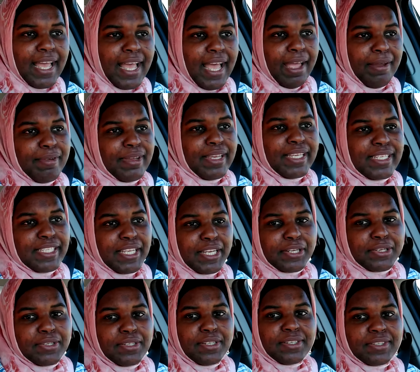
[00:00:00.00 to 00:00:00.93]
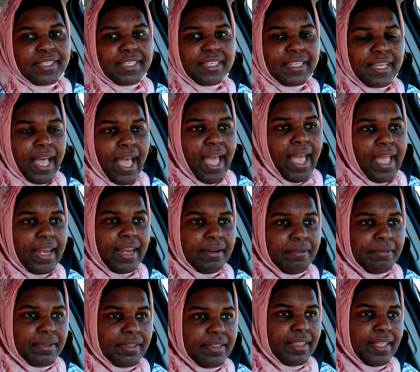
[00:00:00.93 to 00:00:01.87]
I mean, he's a good looking guy and
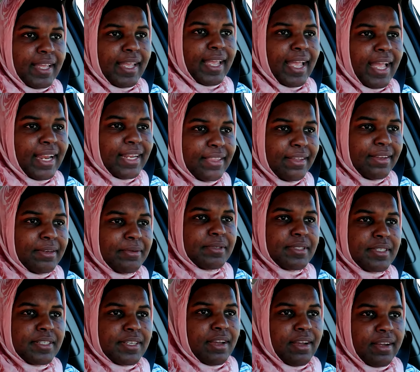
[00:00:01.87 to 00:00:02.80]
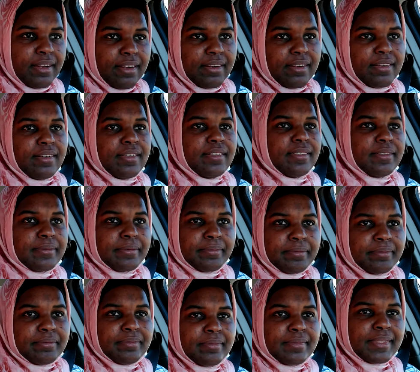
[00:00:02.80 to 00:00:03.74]
everything. I thought he was younger,
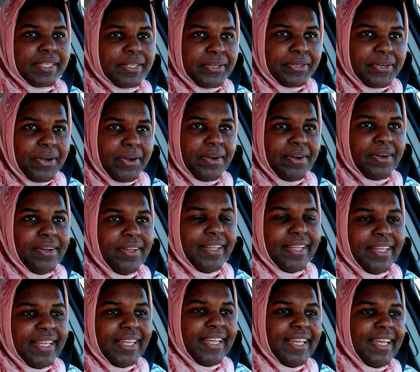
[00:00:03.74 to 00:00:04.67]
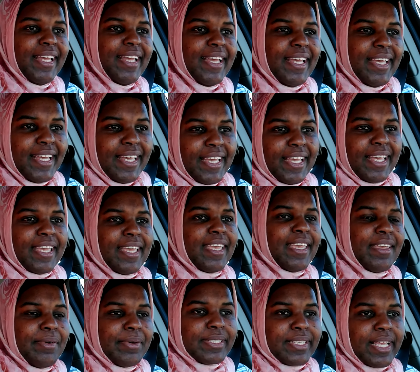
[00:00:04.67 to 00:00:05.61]
you know?
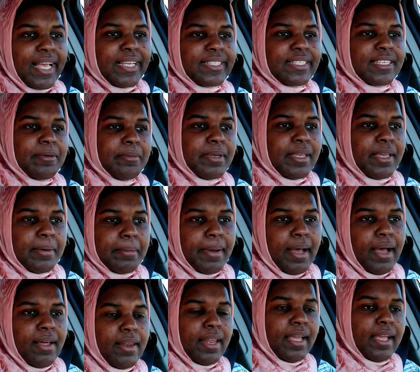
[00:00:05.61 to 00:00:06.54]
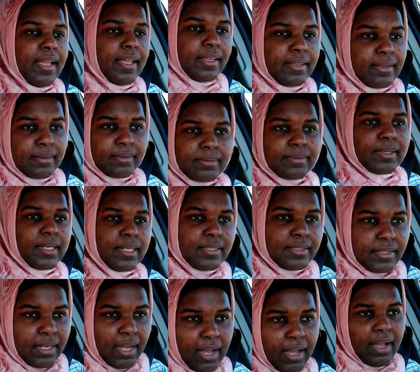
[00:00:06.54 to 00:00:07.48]
He was asking me about like a
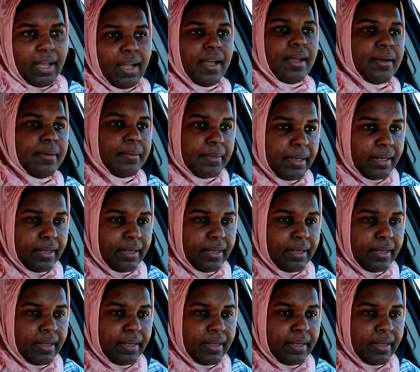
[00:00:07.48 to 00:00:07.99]
job.